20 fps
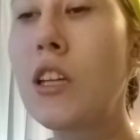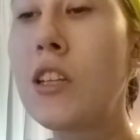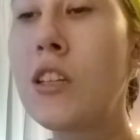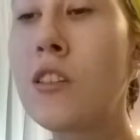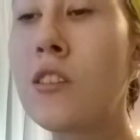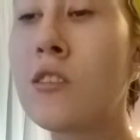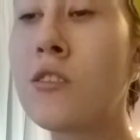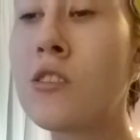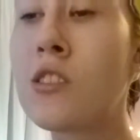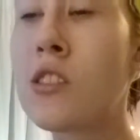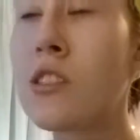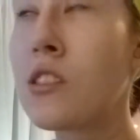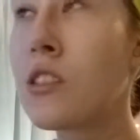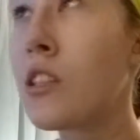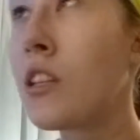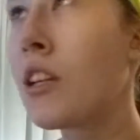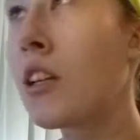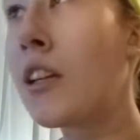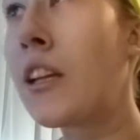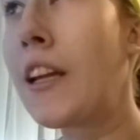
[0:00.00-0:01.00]
You're just
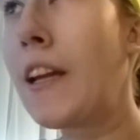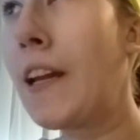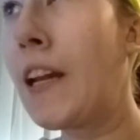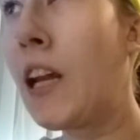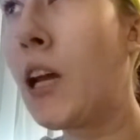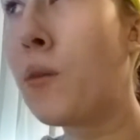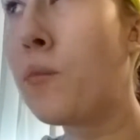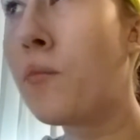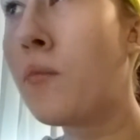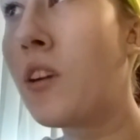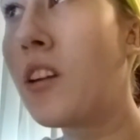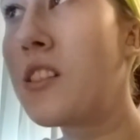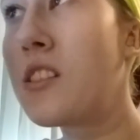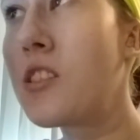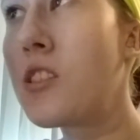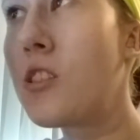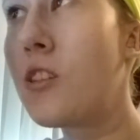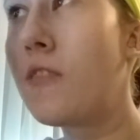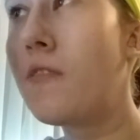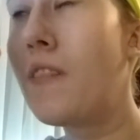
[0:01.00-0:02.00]
gonna clean it up
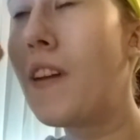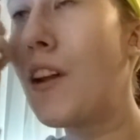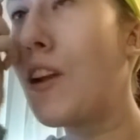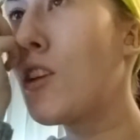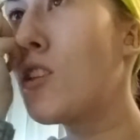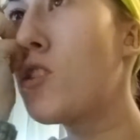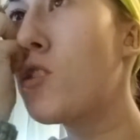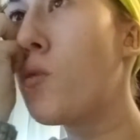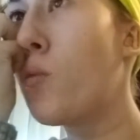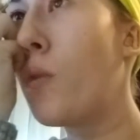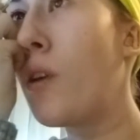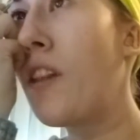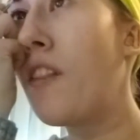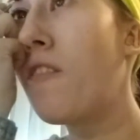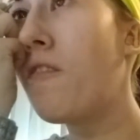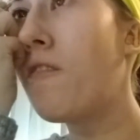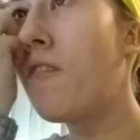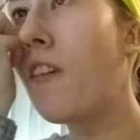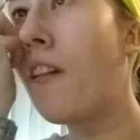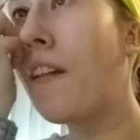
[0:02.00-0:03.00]
once you're finished with
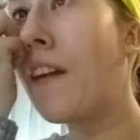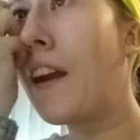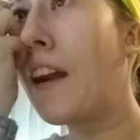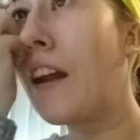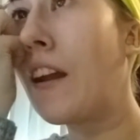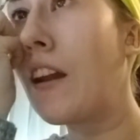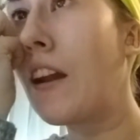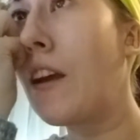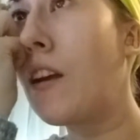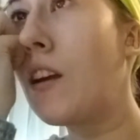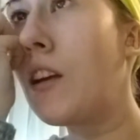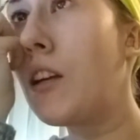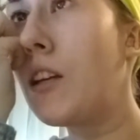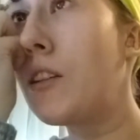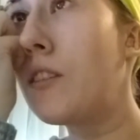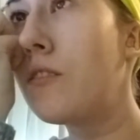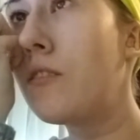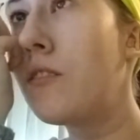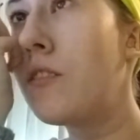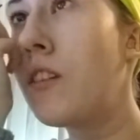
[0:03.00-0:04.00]
filling it
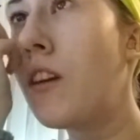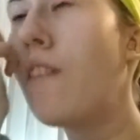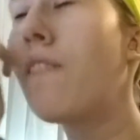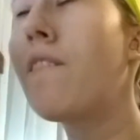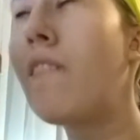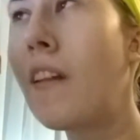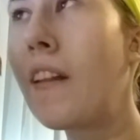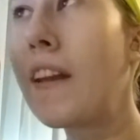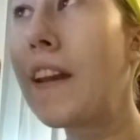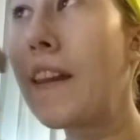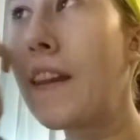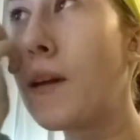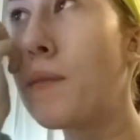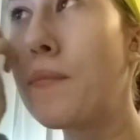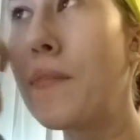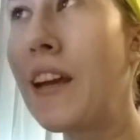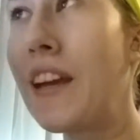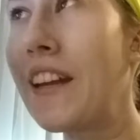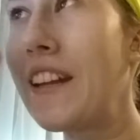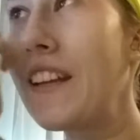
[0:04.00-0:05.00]
in, filling
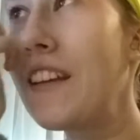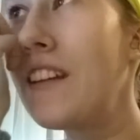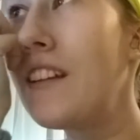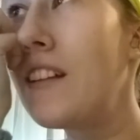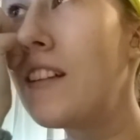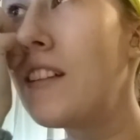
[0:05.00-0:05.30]
them in